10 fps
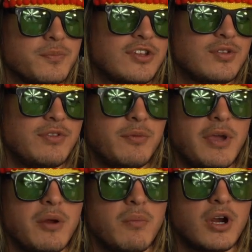Next, we have the
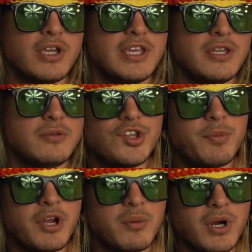bear market. So the
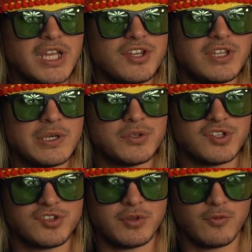bear market is an
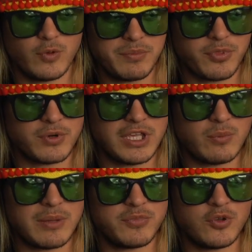ecosystem of Web3,
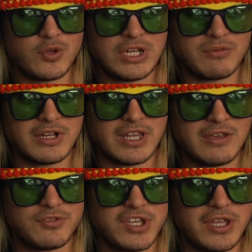Web2, and in real
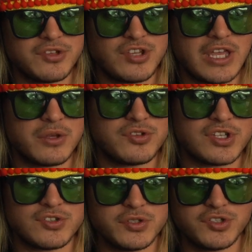life sales channels
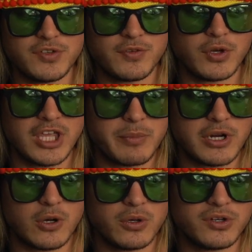exclusive for OK
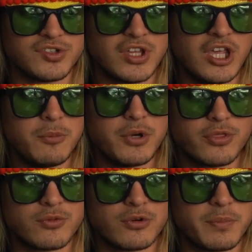Bear holders, built
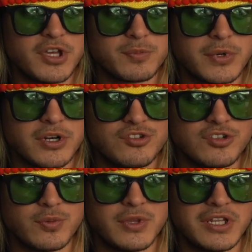through robust
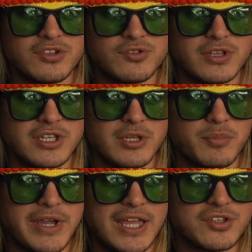partnerships with industry-leading
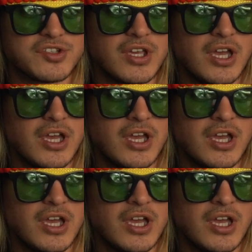brands.